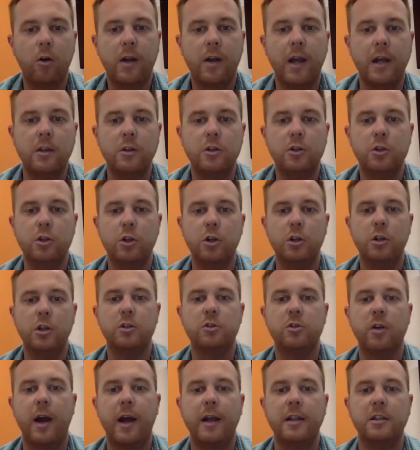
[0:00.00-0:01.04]
Kent Jr.
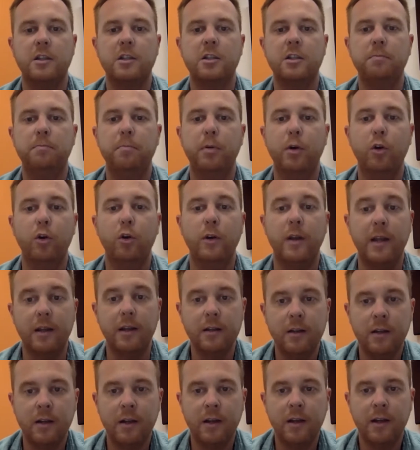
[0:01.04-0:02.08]
train
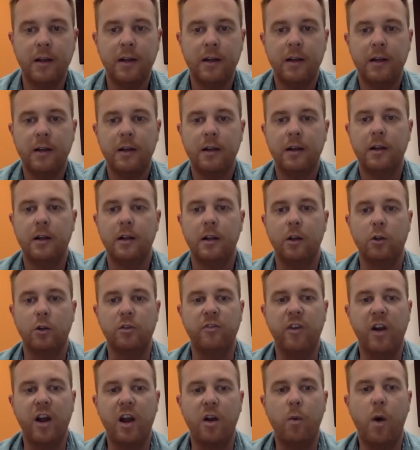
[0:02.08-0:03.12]
Spooning looks
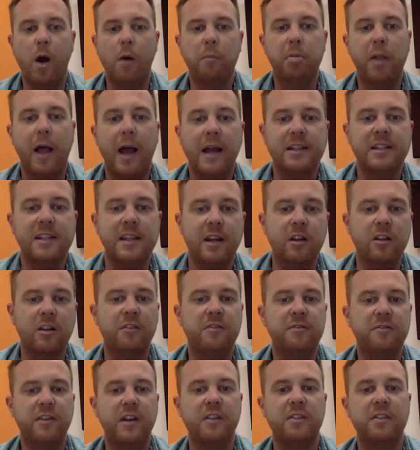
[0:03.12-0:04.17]
very well placed here in the
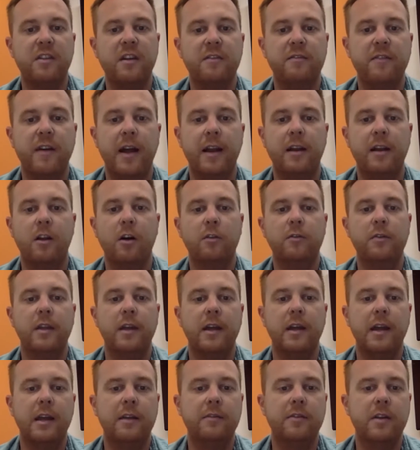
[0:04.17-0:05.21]
fifth event of
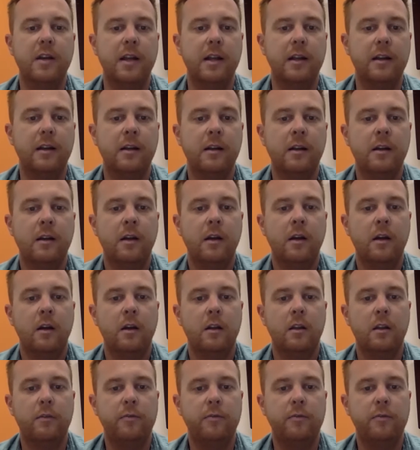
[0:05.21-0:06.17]
the evening. The